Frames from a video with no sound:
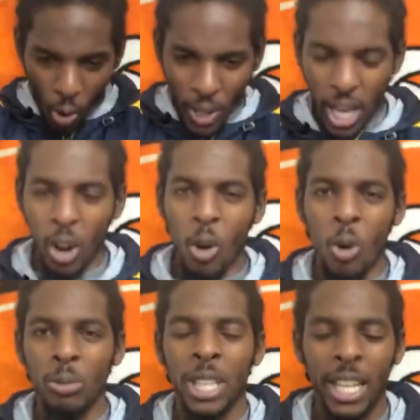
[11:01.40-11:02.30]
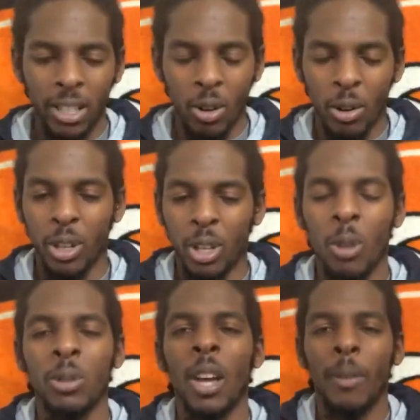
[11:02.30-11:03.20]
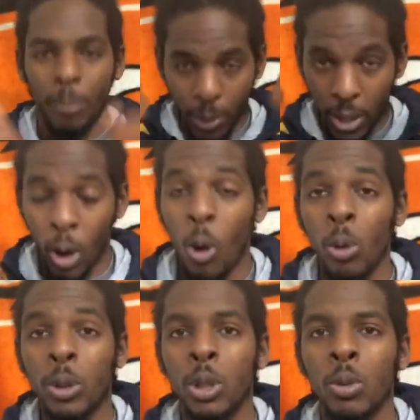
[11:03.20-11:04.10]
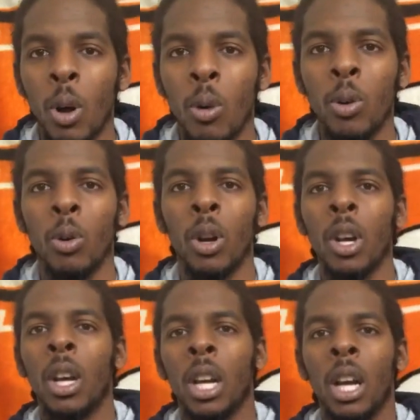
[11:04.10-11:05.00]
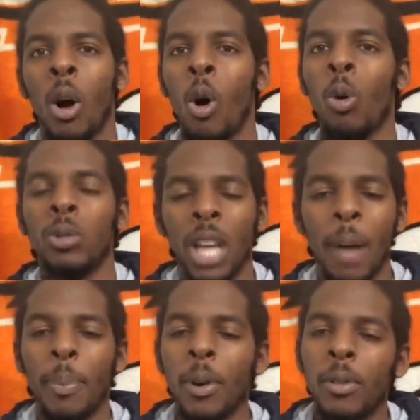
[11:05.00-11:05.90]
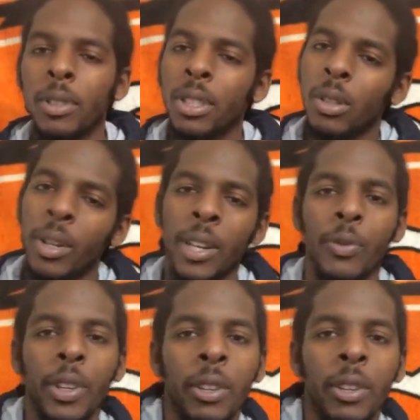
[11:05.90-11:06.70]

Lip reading: that on, taking all your clothes off and putting a whole suit on or a whole top on, it's a little iffy.